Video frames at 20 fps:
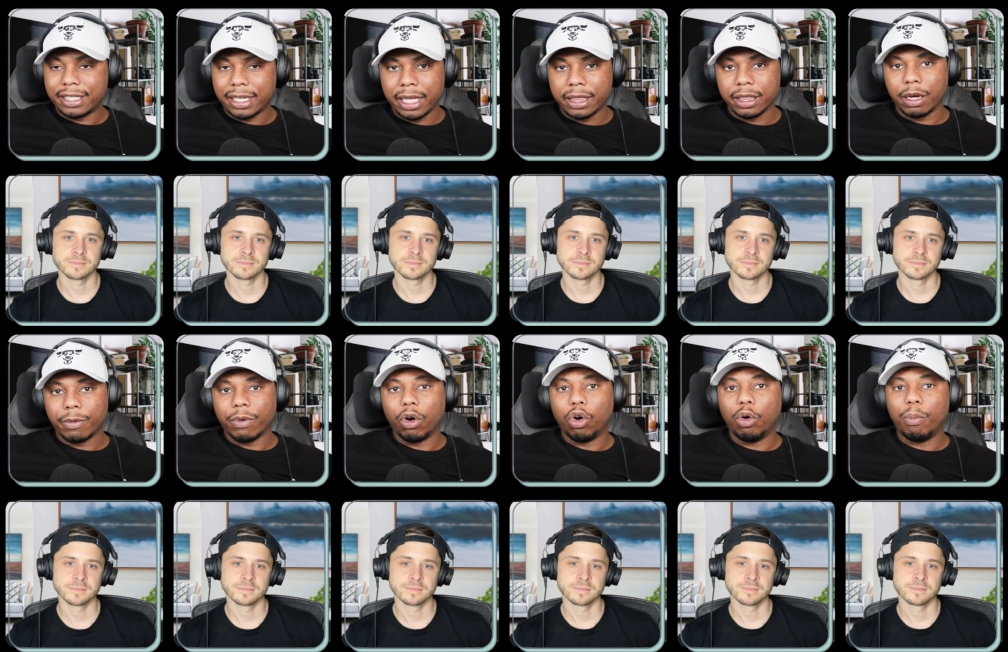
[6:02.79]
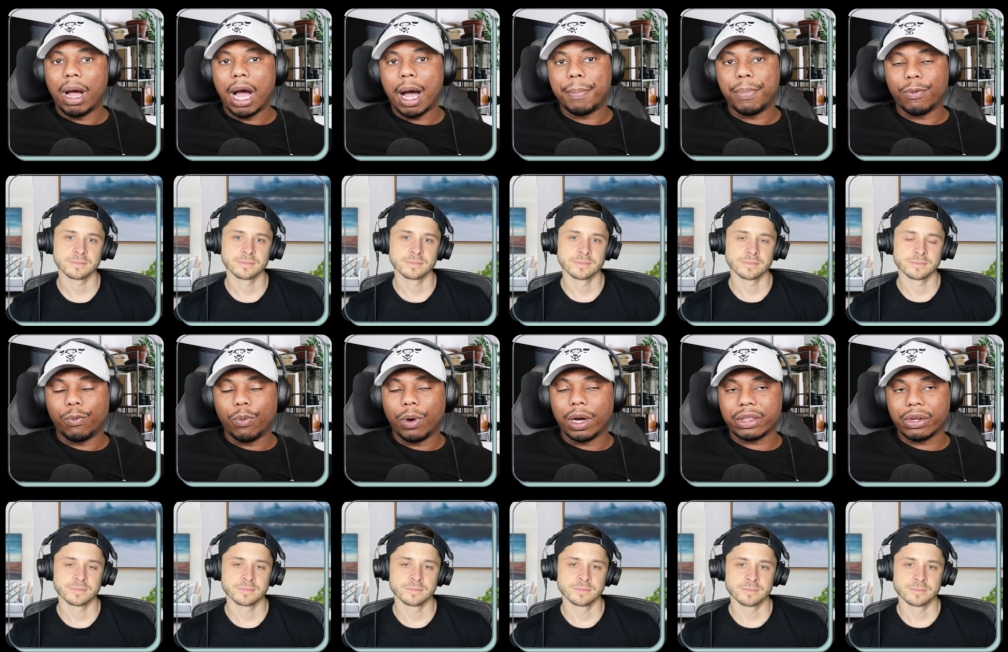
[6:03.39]
Speaker 1: in the roadmap
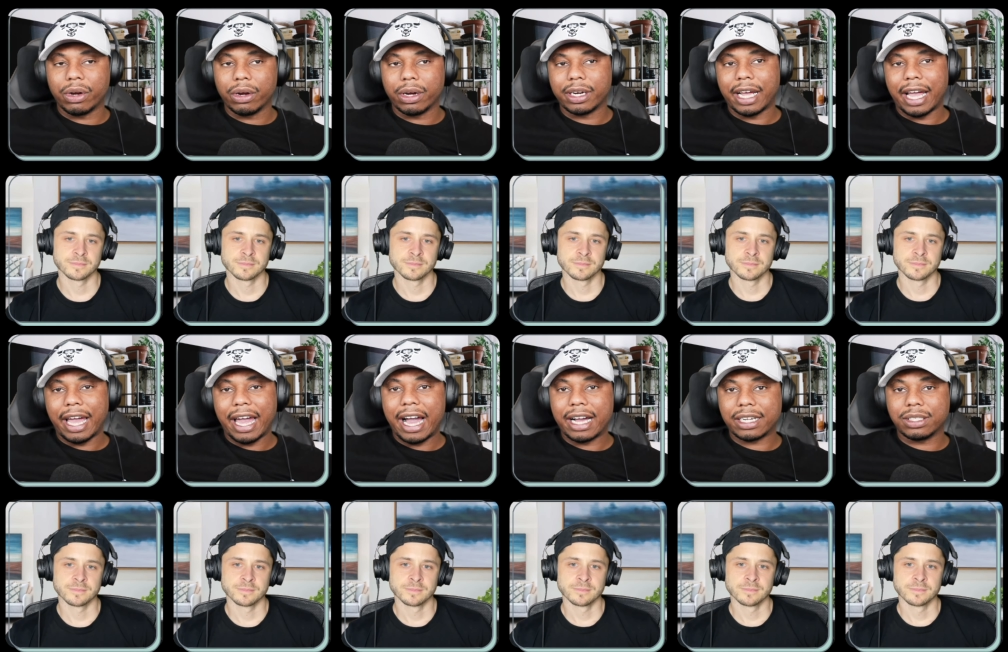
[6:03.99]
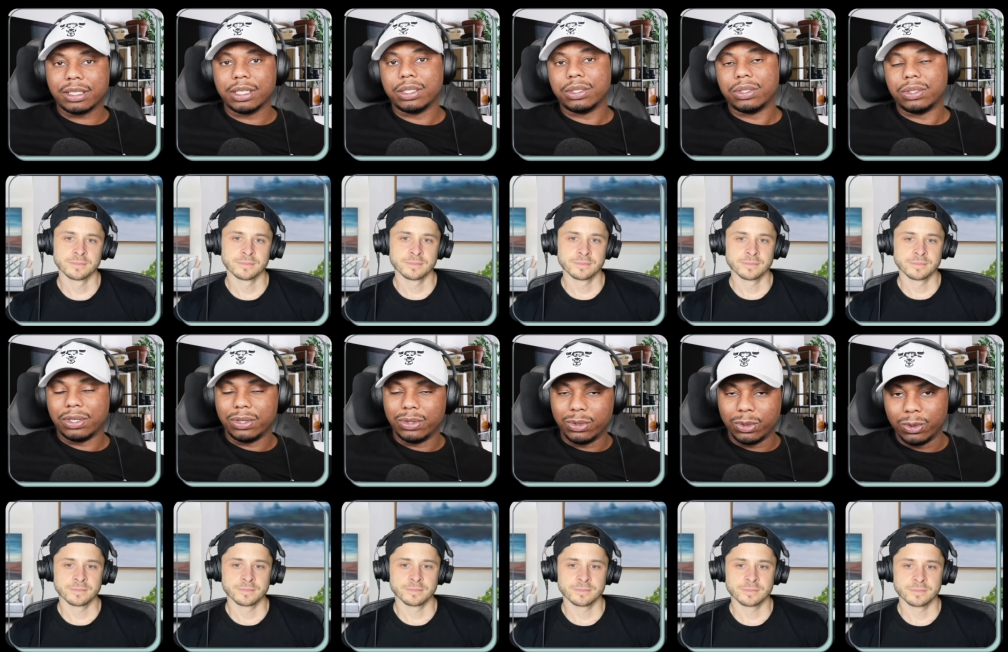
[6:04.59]
of what they're going to actually
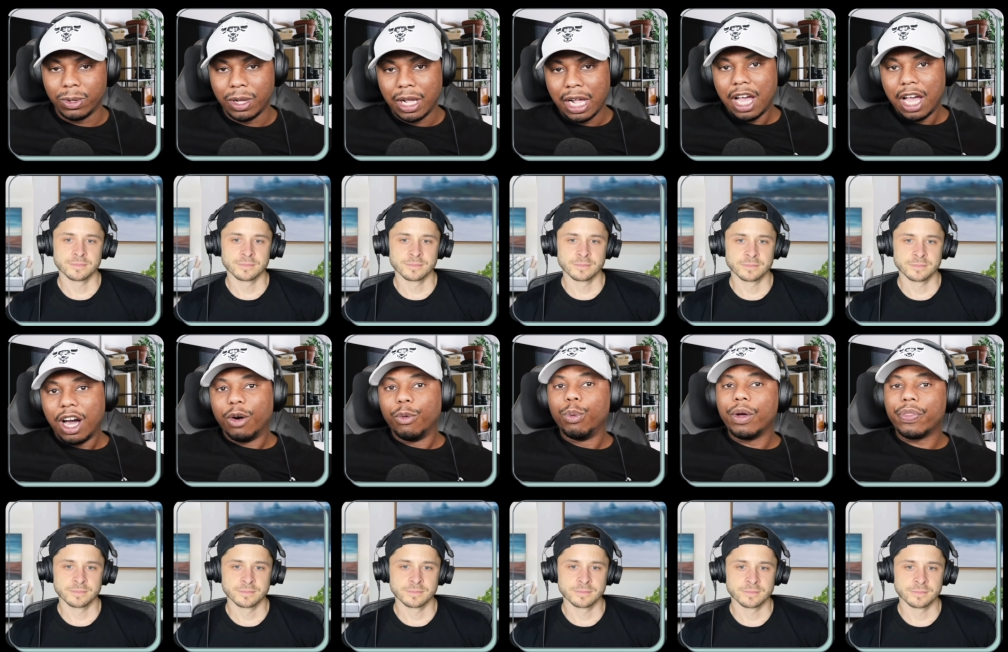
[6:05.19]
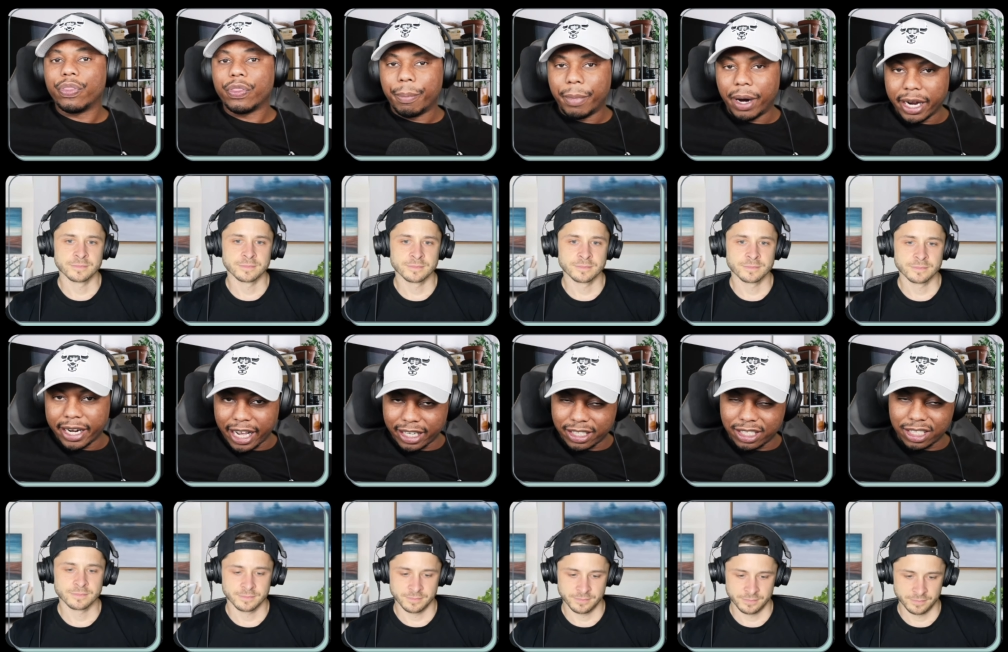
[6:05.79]
do with the
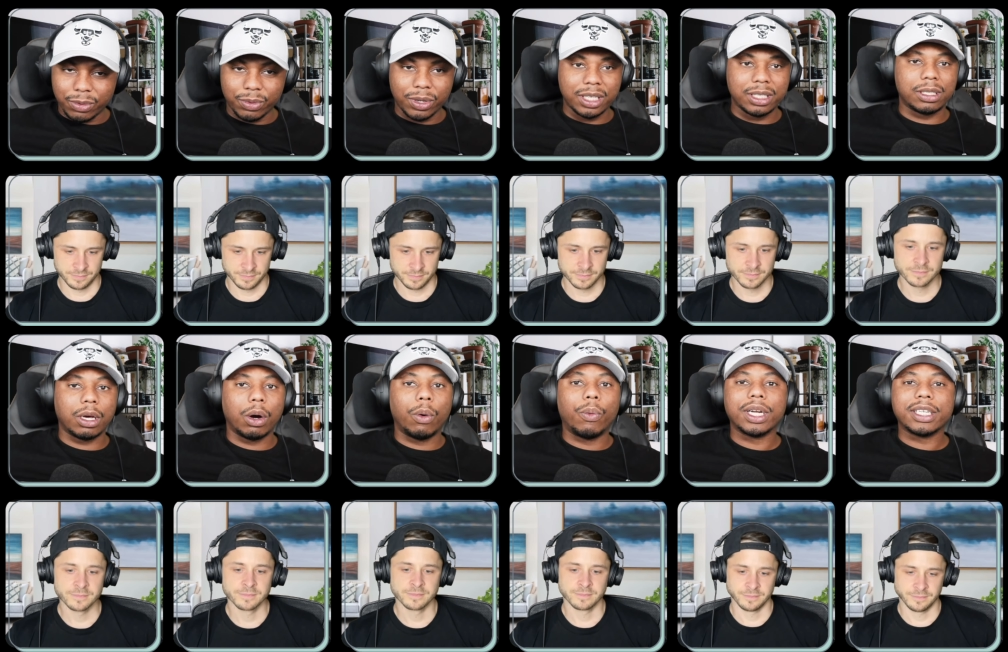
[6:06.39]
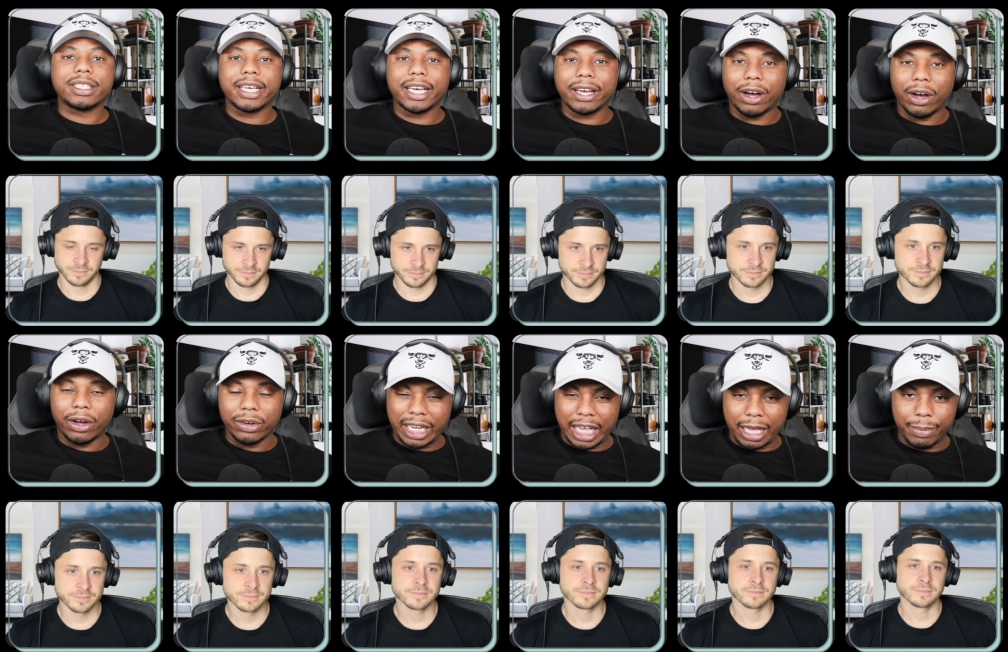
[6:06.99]
money. I just want to don't want to take
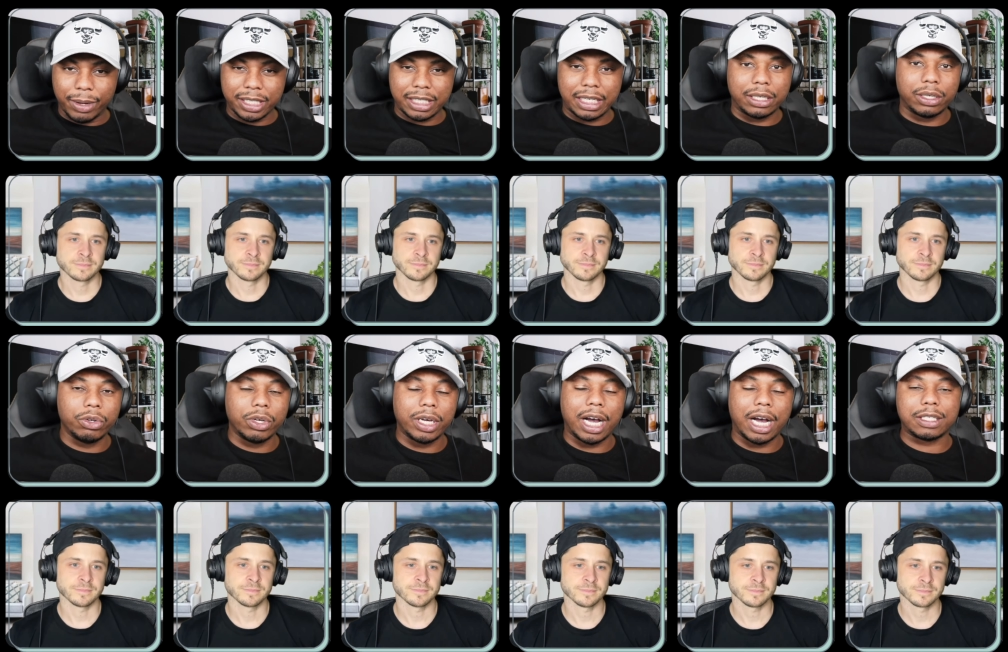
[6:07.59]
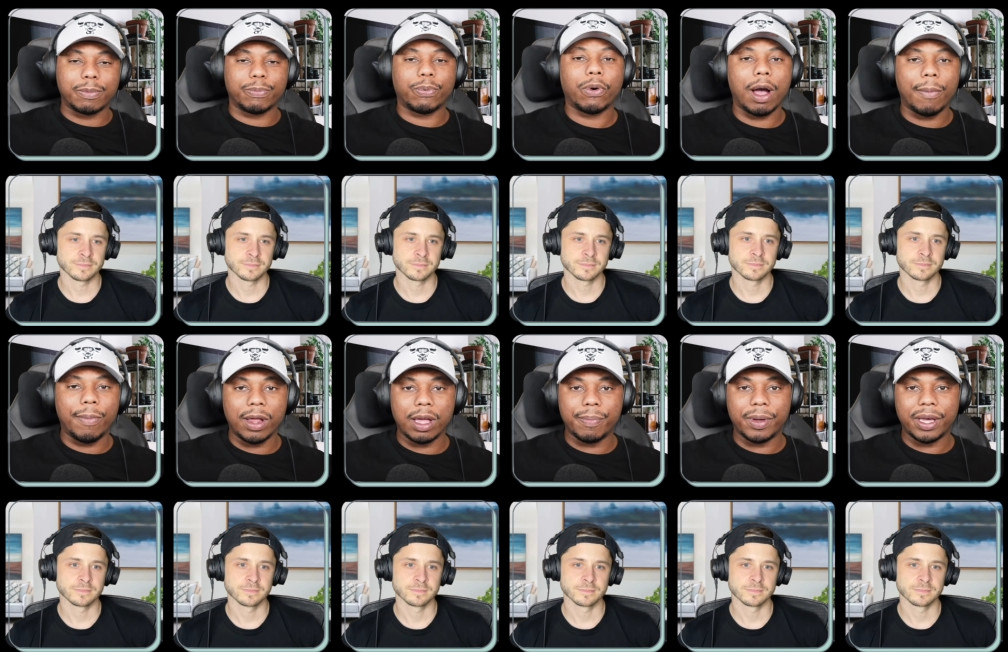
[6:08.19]
all day because I know you guys have
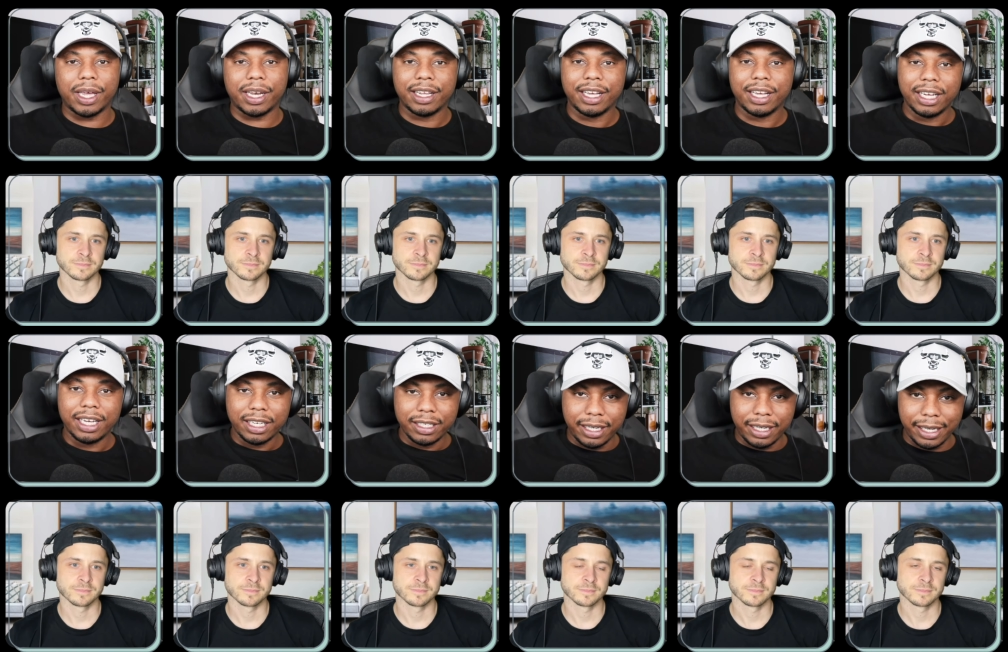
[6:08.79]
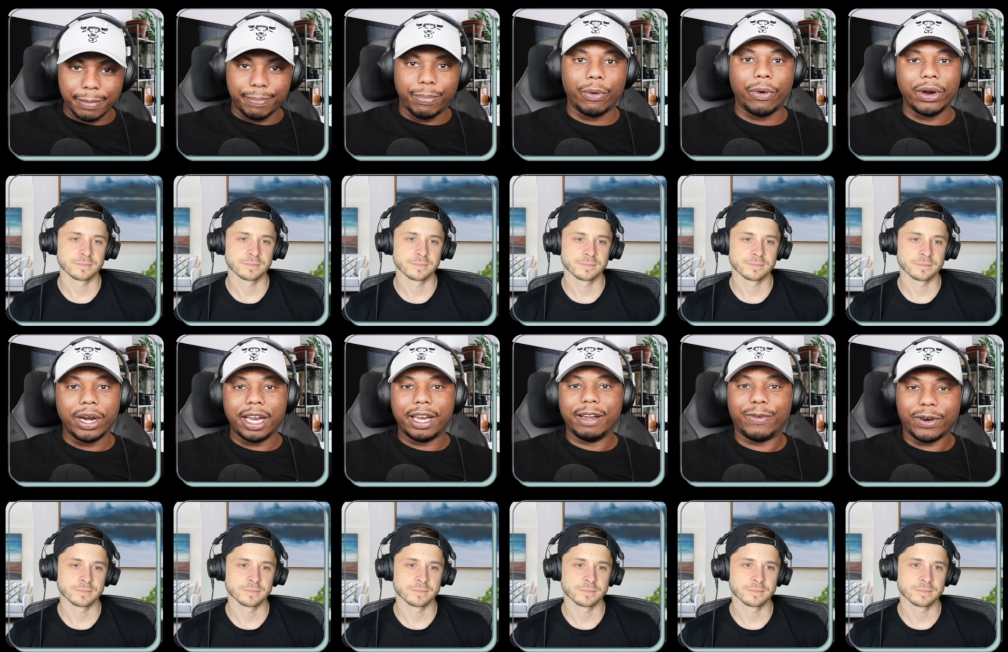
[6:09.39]
probably been disappointed